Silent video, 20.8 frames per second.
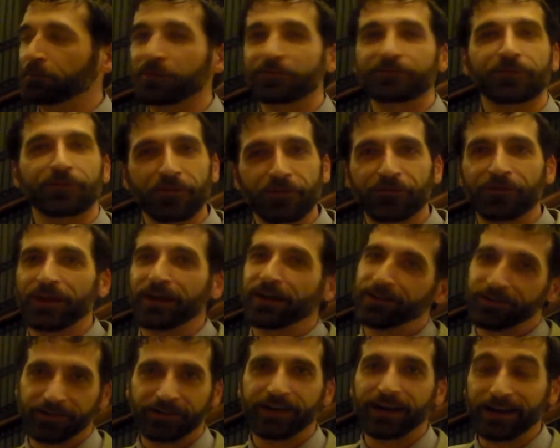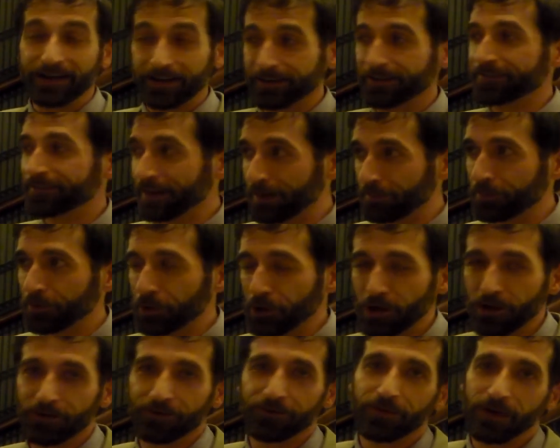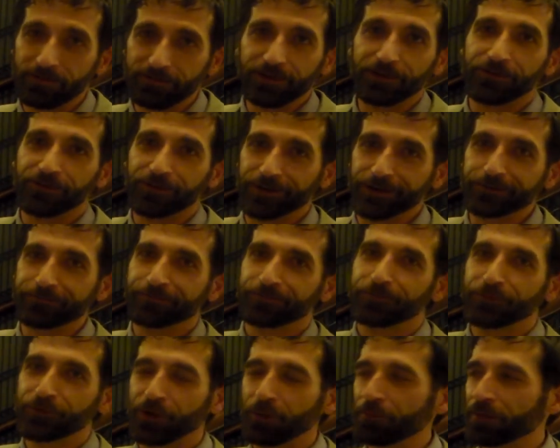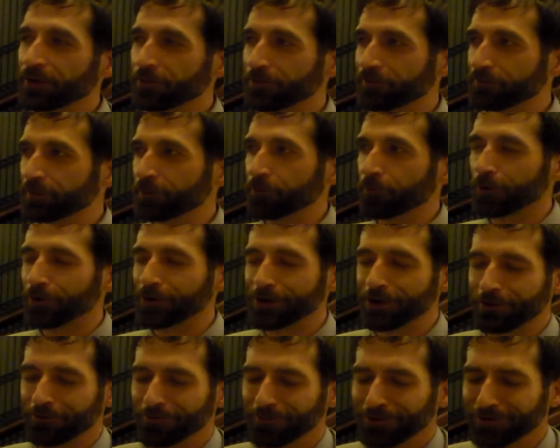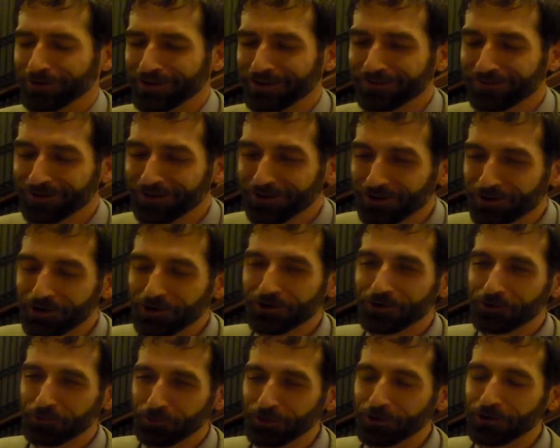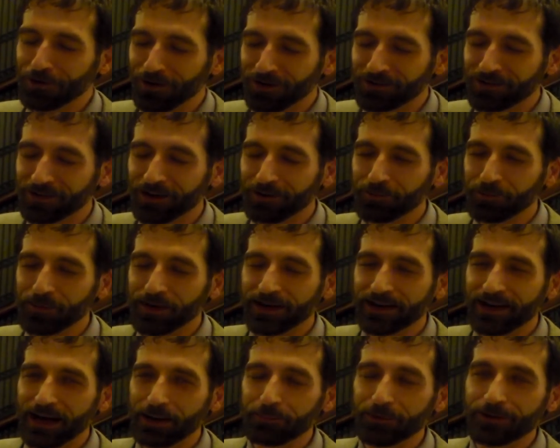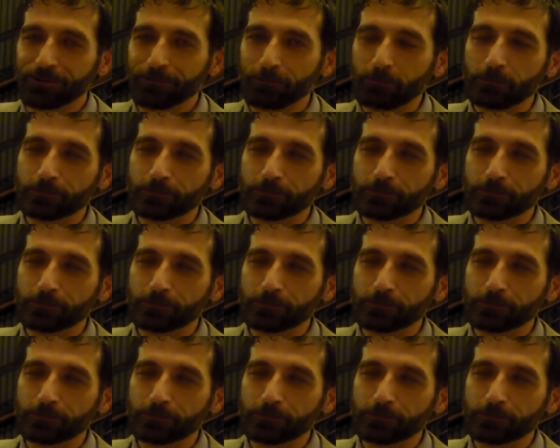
But for the Senate to take any step at all is obviously something we've been working really long time to make happen.